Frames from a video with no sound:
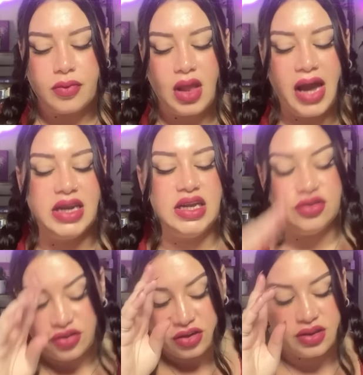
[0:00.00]
I
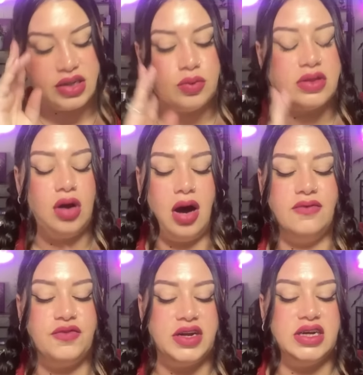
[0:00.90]
need you to lead with
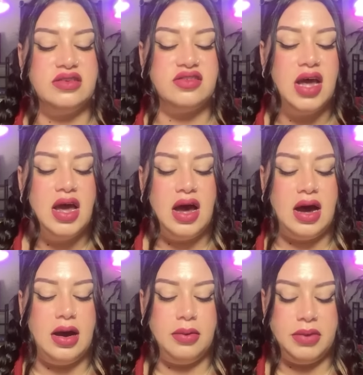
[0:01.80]
confidence,
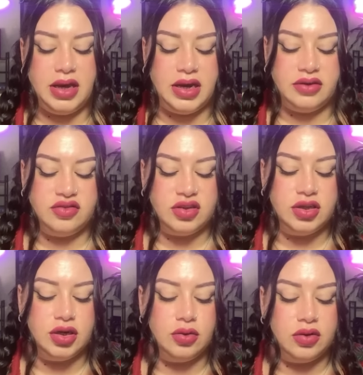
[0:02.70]
and,
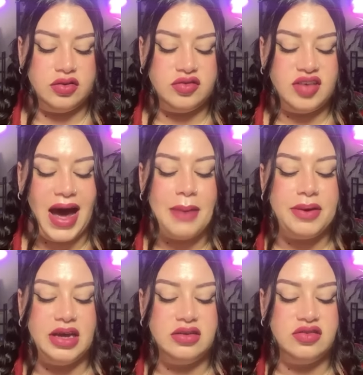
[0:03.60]
you know,
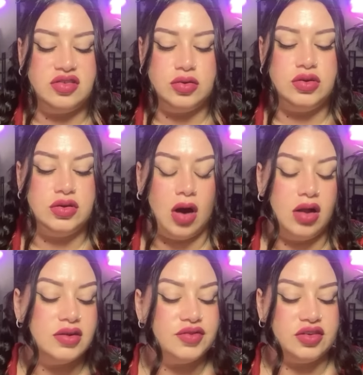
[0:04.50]
tap into
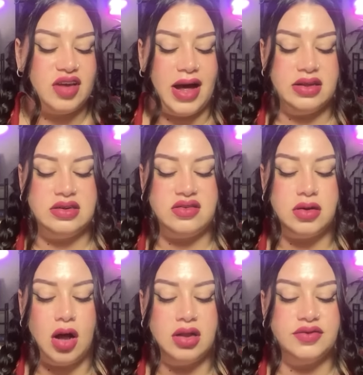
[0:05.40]
all of your talents
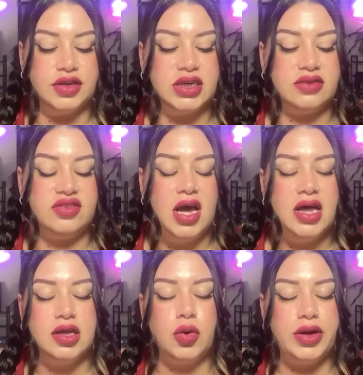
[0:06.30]
and all of your gifts.
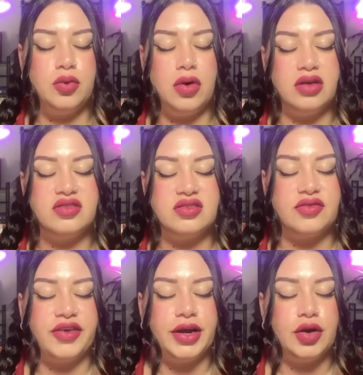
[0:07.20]
The Queen of Wands is a
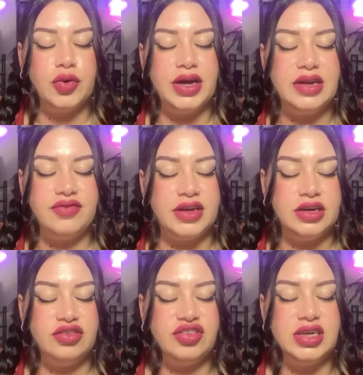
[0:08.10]
very creative
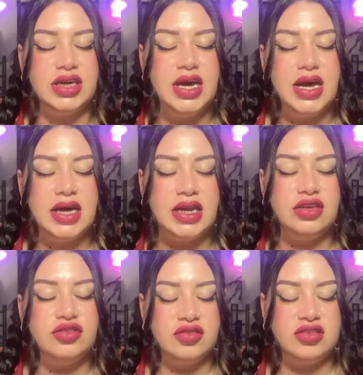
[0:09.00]
energy, and I
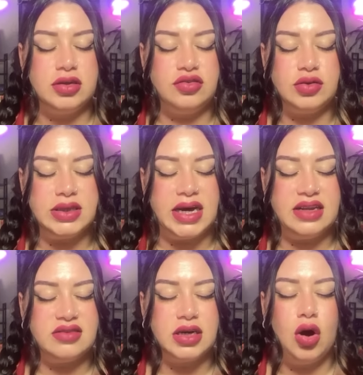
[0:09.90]
do see you doing that.
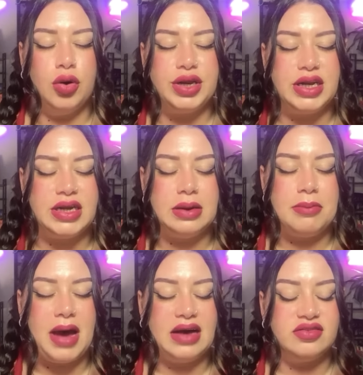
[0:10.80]
It's like honing in
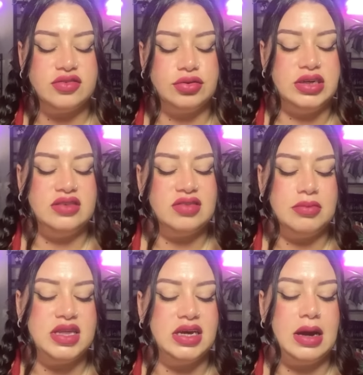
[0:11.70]
and mastering
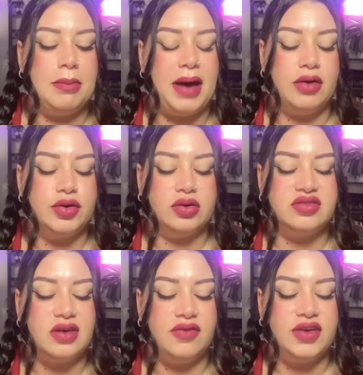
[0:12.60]
something about
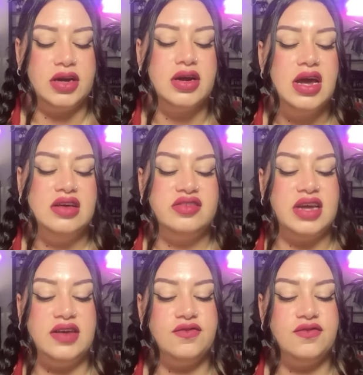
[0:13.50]
yourself here. Staying